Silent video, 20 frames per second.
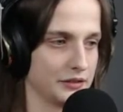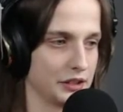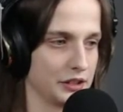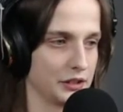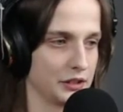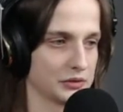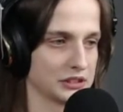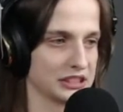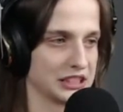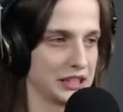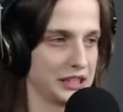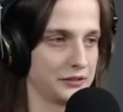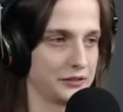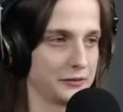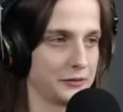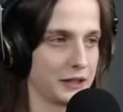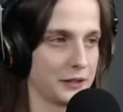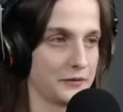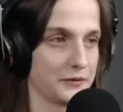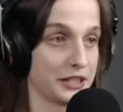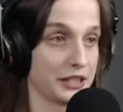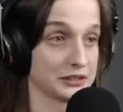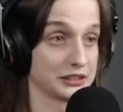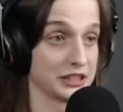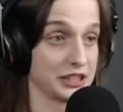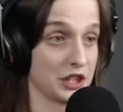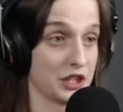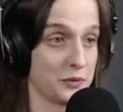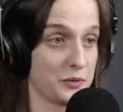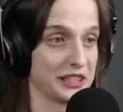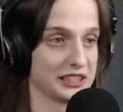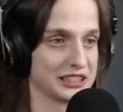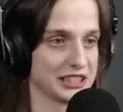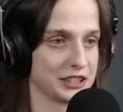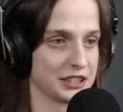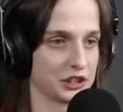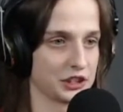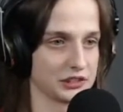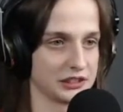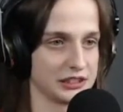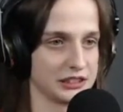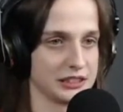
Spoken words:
you know, saved 5,000 HP essentially.